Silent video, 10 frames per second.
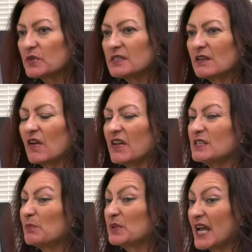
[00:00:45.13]
Instead of having
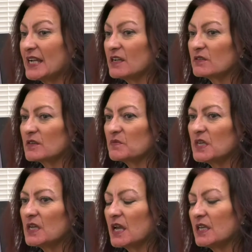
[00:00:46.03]
to black out
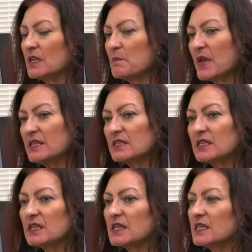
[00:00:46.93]
something, I can amend
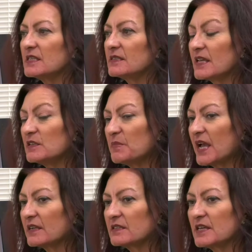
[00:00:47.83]
it, send it
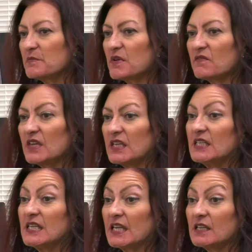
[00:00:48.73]
back to them, they
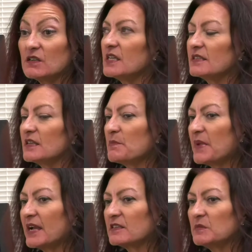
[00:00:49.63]
can get it, send it
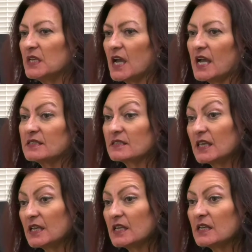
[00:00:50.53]
back to me, I
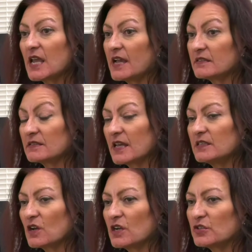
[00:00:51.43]
scan it as a
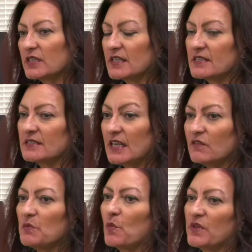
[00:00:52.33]
signed contract and save
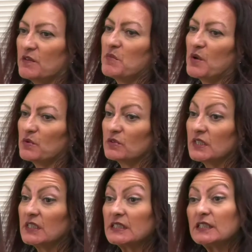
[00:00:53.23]
it within my world
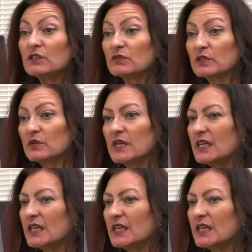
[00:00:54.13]
in Clean Guru.